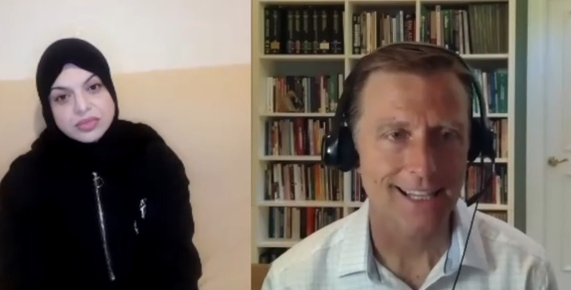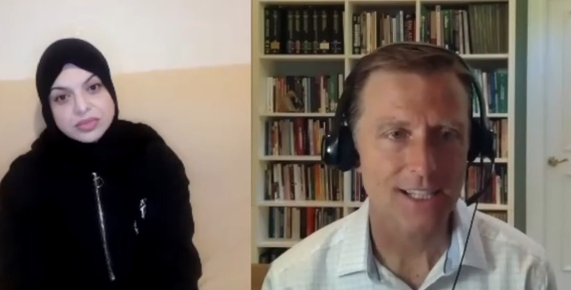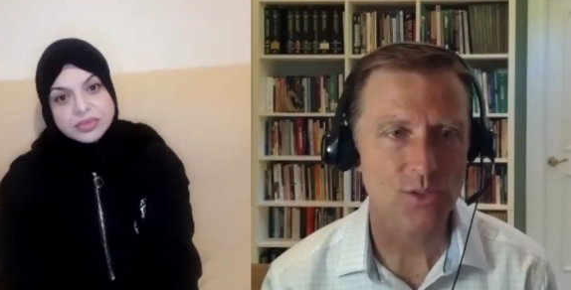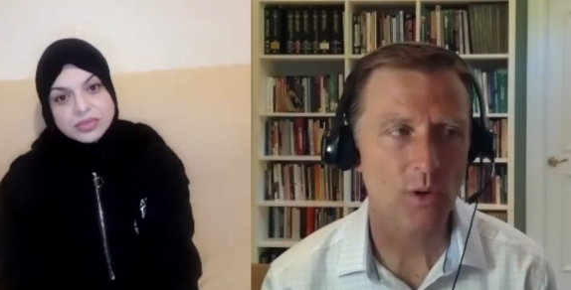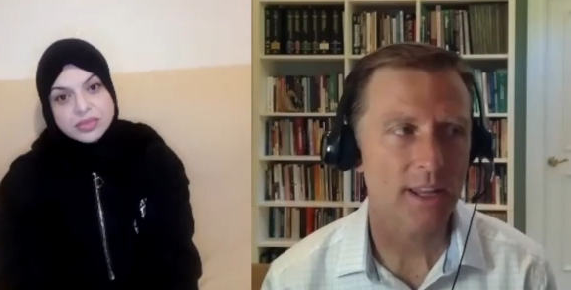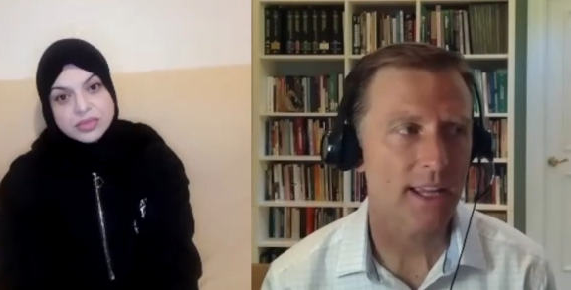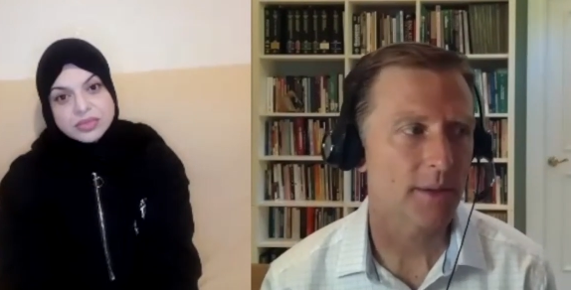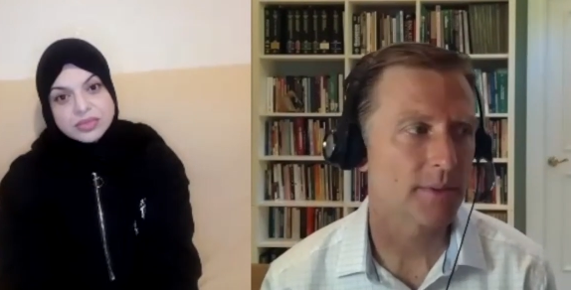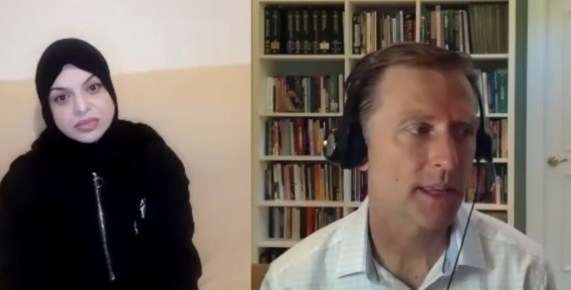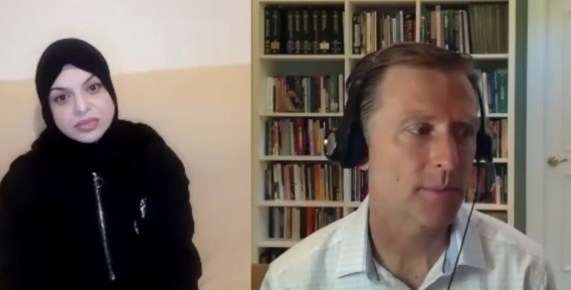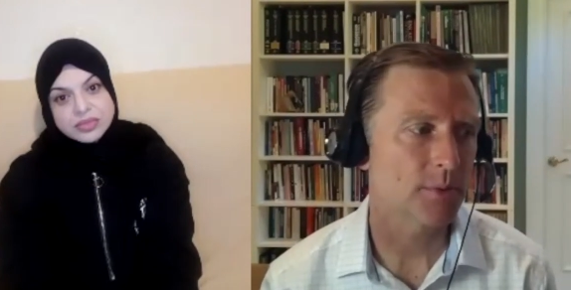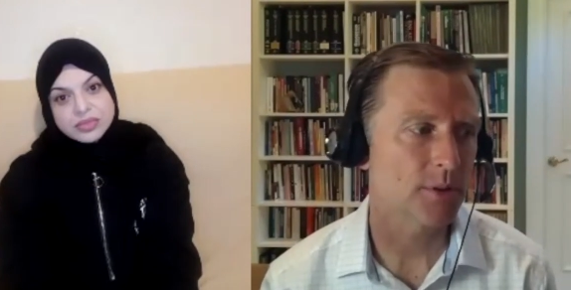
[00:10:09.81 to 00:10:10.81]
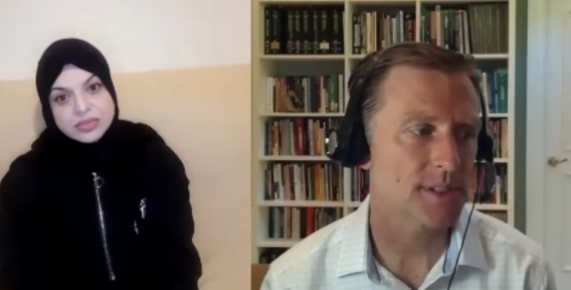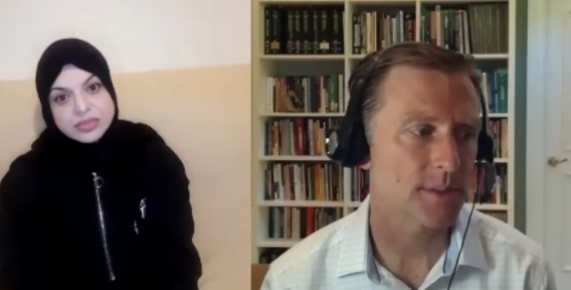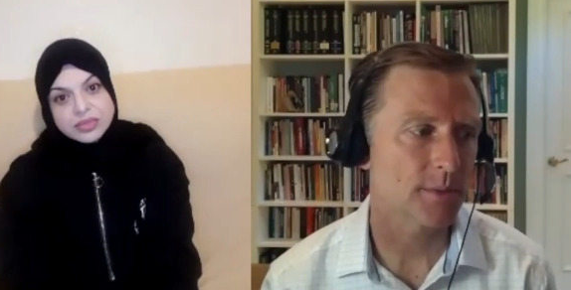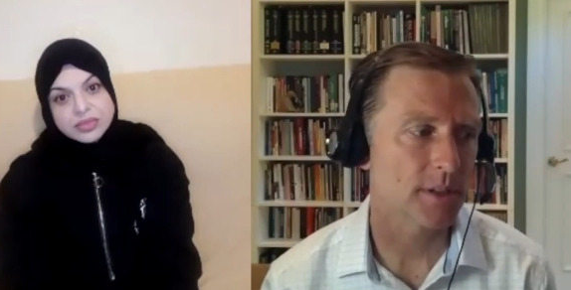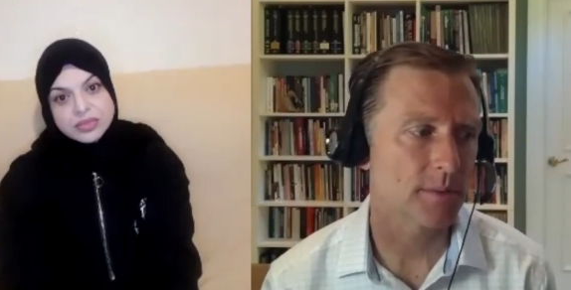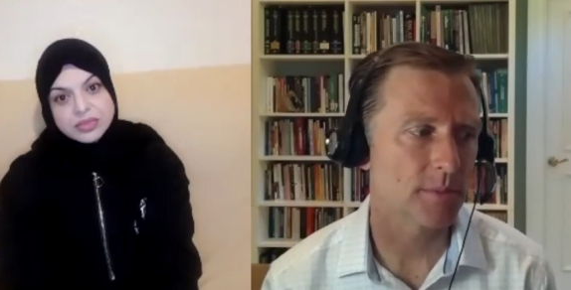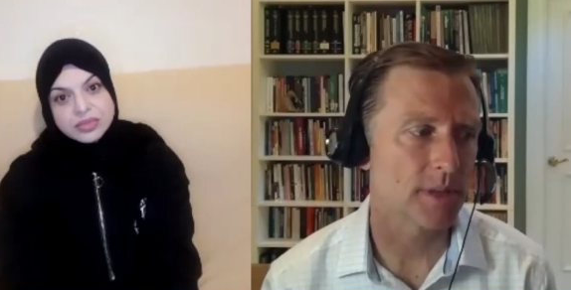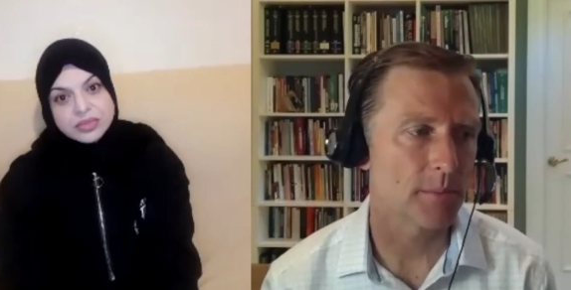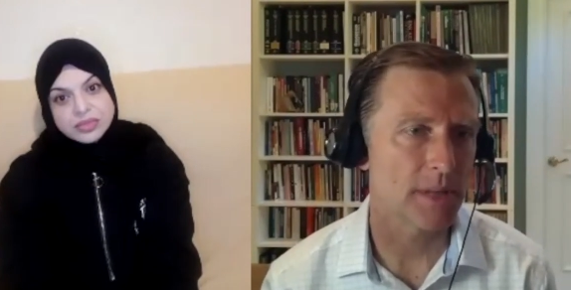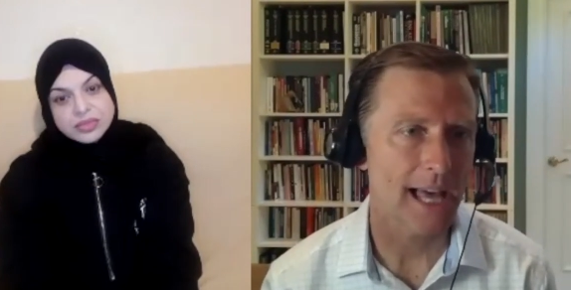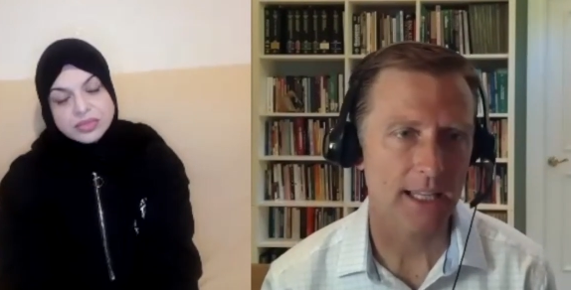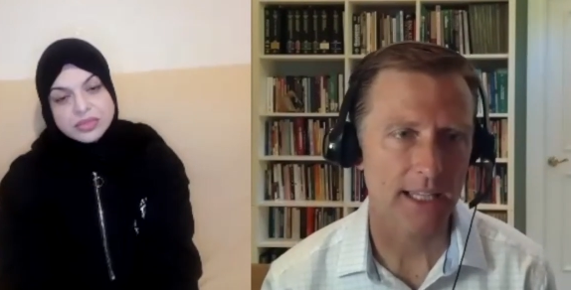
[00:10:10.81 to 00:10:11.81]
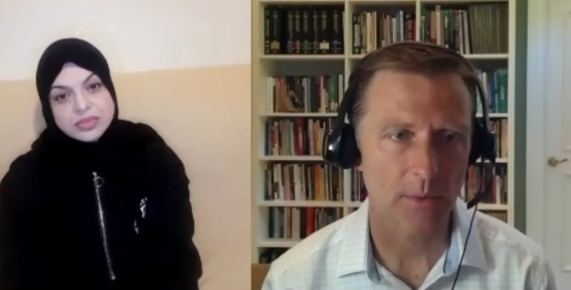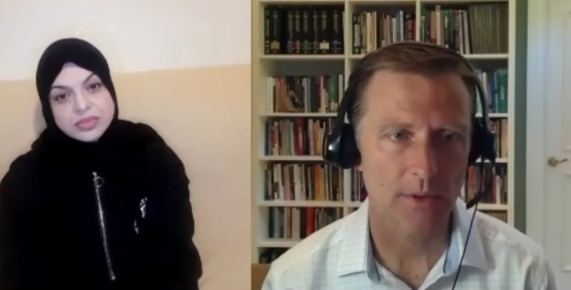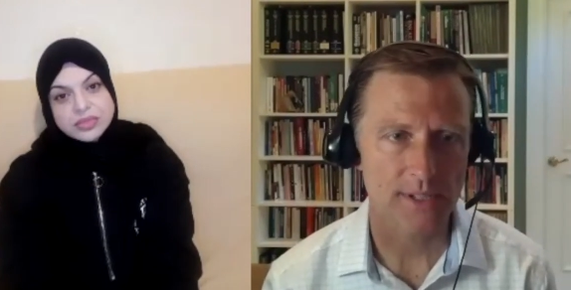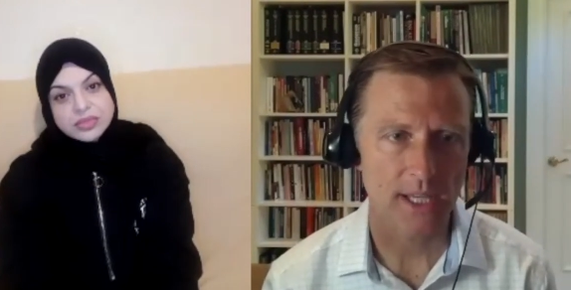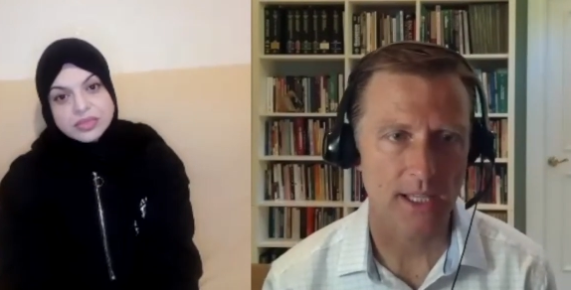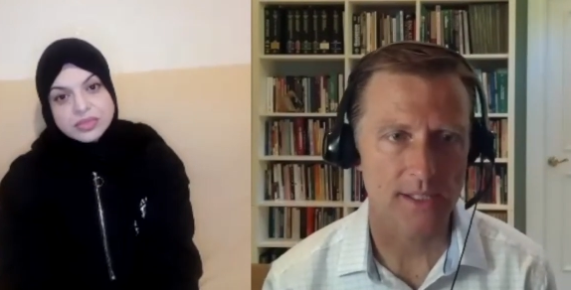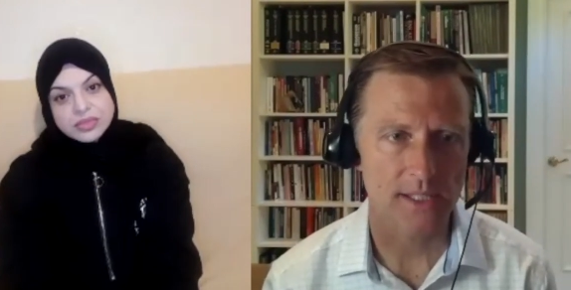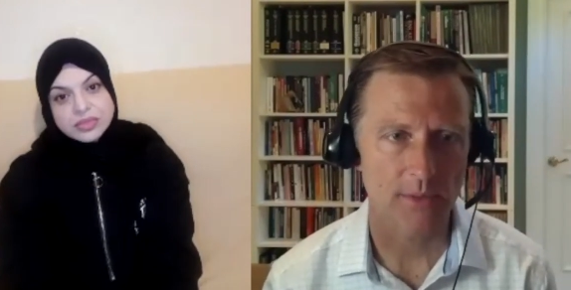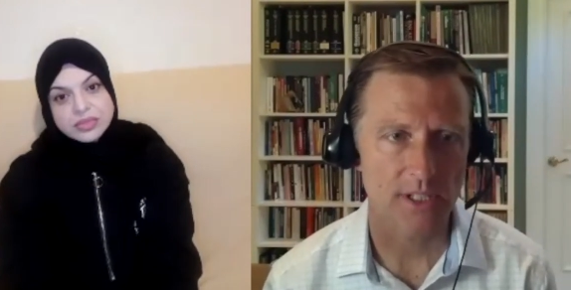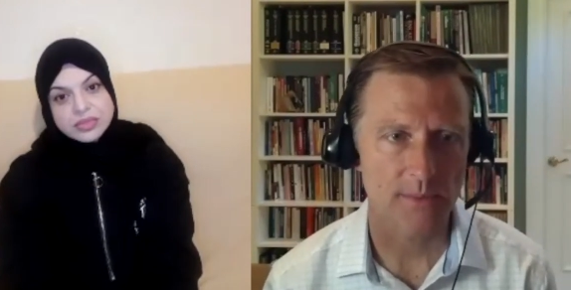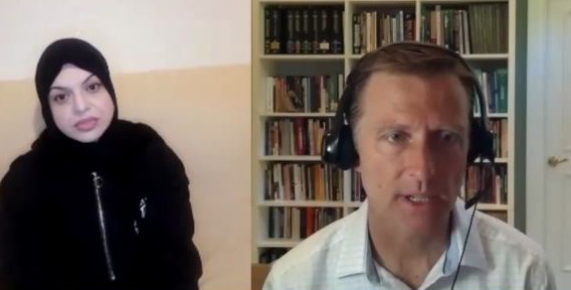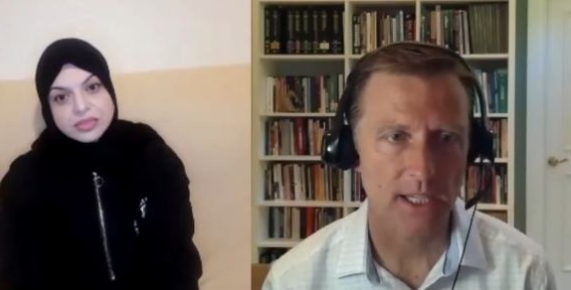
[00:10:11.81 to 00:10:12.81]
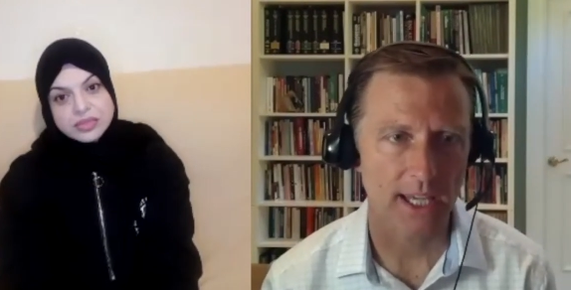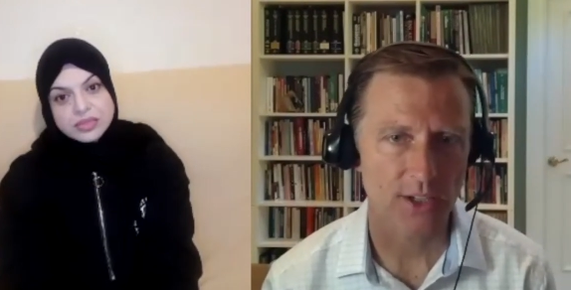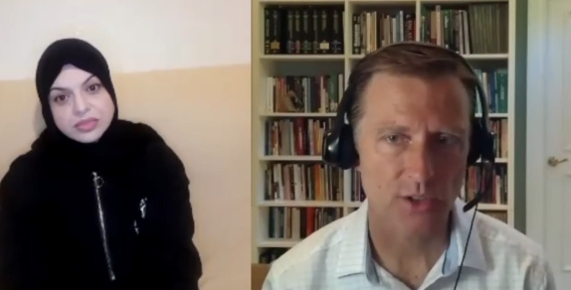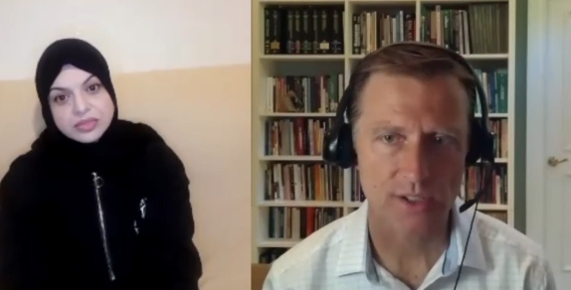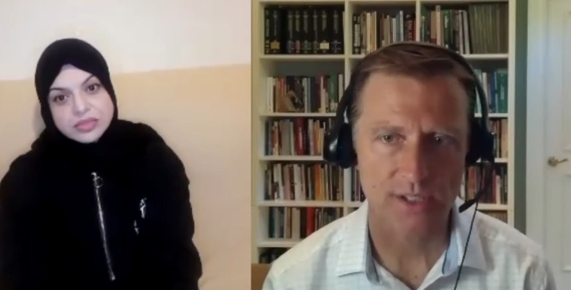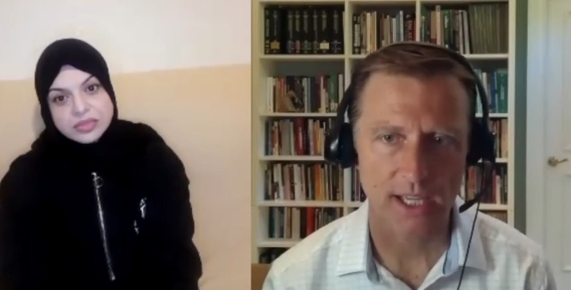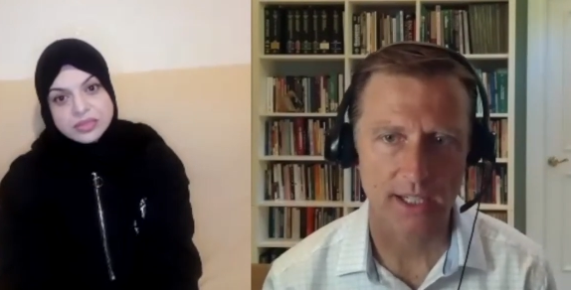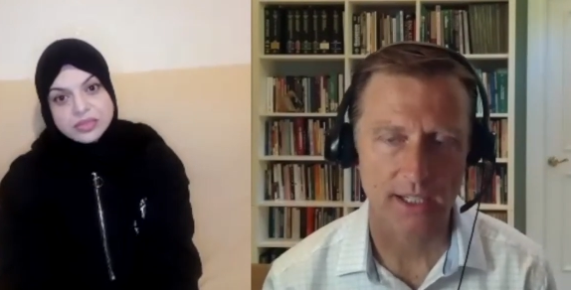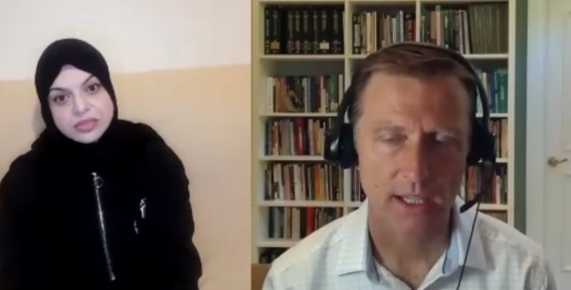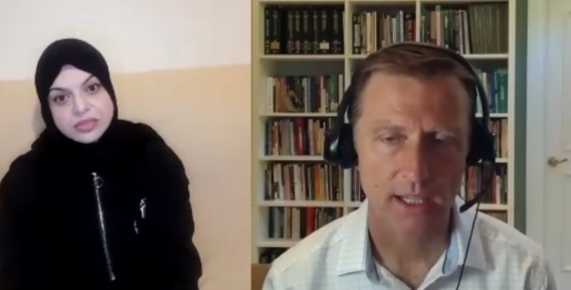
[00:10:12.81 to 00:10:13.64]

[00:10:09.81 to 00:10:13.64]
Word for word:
Speaker 1: That's why they put some of the black labels on some of these medications that